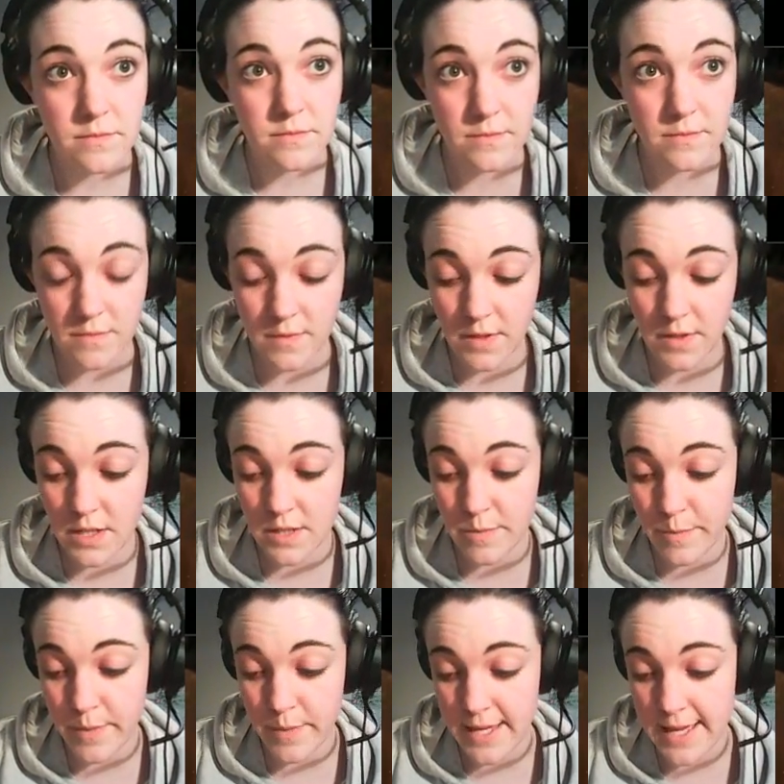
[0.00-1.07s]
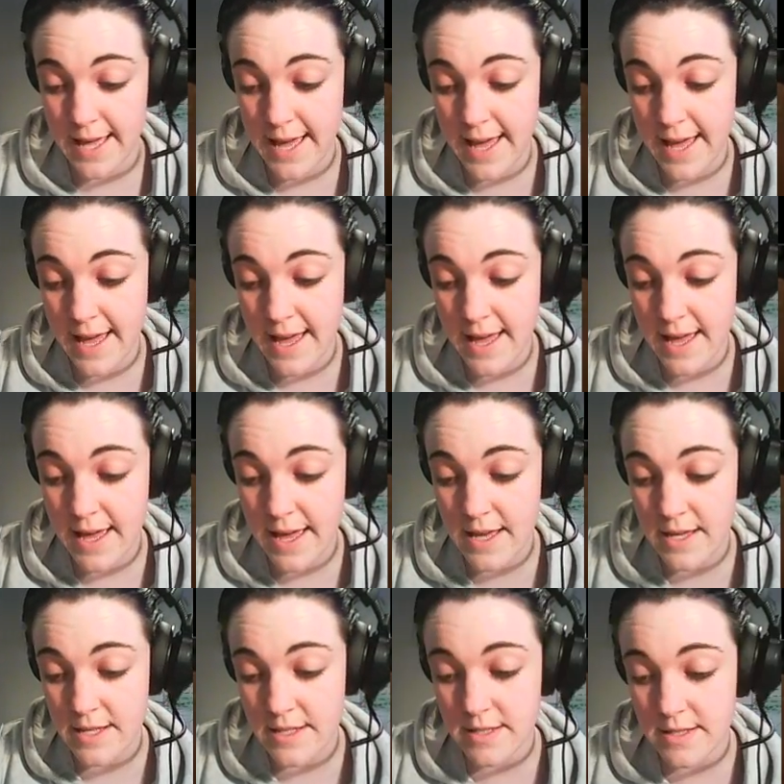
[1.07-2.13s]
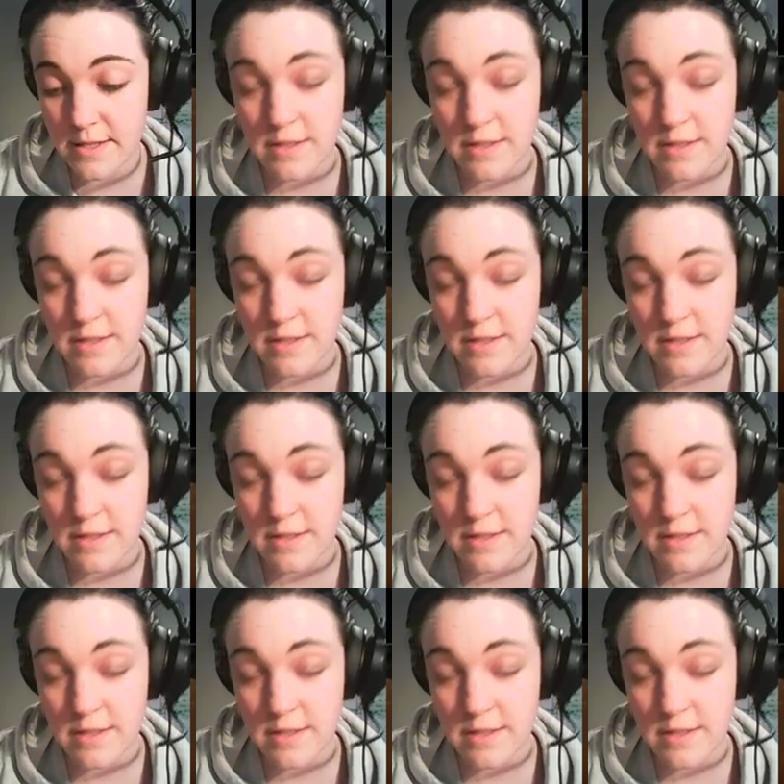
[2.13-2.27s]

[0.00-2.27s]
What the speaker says: And his big eyes.